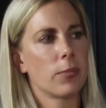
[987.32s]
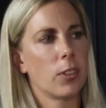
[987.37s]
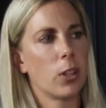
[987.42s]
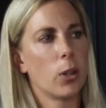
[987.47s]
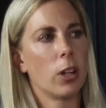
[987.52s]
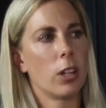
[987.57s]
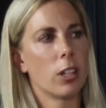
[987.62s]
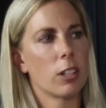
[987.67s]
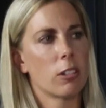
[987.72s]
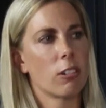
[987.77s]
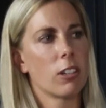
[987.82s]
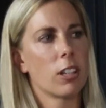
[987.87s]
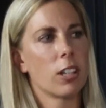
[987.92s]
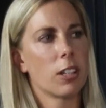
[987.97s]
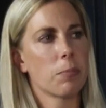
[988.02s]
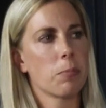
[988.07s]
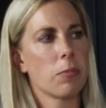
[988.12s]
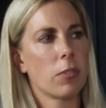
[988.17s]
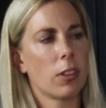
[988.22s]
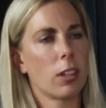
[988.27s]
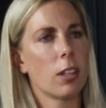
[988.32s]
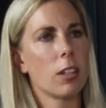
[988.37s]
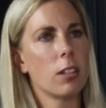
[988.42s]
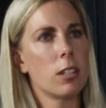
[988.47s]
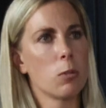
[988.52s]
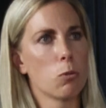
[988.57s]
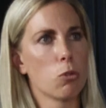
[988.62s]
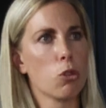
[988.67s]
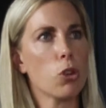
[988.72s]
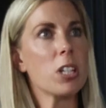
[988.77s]
No, I agree. And I
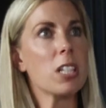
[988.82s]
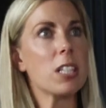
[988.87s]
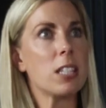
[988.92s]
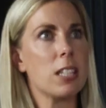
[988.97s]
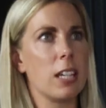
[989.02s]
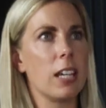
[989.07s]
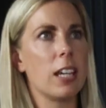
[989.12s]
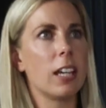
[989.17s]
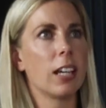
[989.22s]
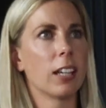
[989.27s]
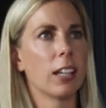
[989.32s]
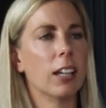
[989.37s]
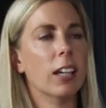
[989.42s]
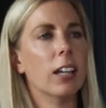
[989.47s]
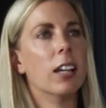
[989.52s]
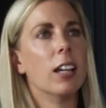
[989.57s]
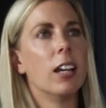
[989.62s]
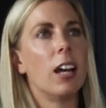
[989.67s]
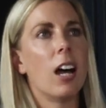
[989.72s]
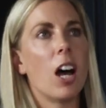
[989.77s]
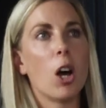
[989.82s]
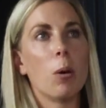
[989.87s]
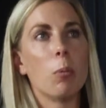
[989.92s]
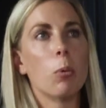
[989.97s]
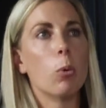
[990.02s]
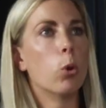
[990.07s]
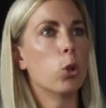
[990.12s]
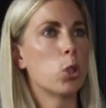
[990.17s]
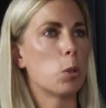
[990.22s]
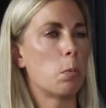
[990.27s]
think we're already seeing
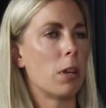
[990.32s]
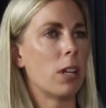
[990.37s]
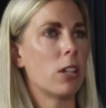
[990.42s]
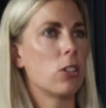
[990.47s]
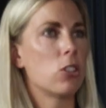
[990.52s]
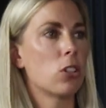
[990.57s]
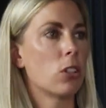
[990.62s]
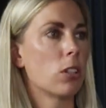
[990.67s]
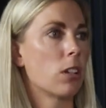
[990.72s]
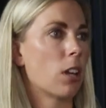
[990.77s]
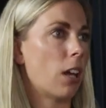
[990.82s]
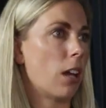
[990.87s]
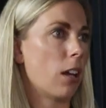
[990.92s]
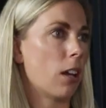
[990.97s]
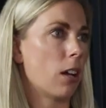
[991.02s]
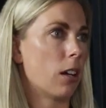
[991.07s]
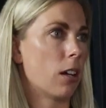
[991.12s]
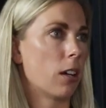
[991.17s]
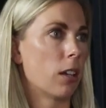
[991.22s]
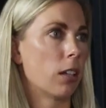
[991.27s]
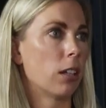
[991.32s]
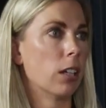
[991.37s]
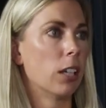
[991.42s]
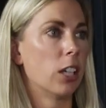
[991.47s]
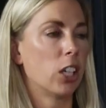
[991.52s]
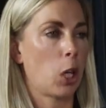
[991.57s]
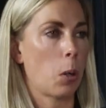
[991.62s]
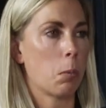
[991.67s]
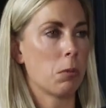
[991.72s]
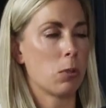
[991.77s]
automation, AI
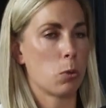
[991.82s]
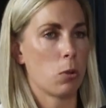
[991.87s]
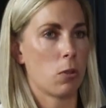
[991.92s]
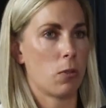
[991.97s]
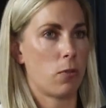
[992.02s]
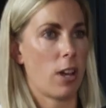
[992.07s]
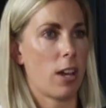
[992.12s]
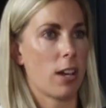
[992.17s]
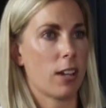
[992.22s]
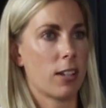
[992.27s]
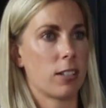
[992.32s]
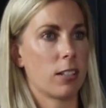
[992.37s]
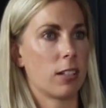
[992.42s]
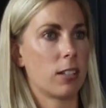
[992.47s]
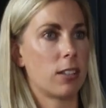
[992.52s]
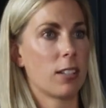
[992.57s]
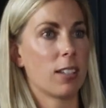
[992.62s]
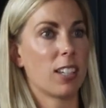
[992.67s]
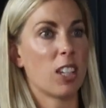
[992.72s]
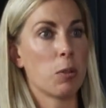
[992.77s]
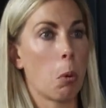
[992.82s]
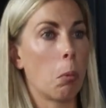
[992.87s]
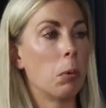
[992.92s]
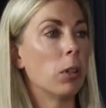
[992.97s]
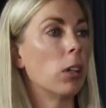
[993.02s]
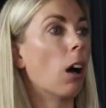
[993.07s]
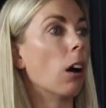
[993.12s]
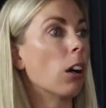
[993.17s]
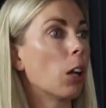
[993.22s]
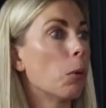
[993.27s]
coming to effect. And I think it probably
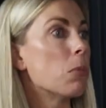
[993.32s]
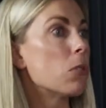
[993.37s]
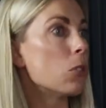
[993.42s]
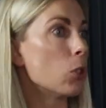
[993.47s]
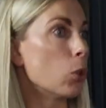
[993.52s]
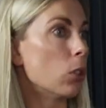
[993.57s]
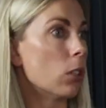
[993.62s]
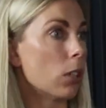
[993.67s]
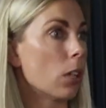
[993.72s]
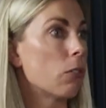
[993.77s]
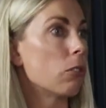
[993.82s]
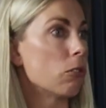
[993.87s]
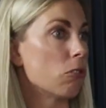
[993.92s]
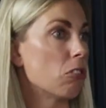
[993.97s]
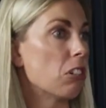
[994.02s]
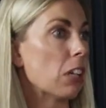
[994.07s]
can't come soon enough in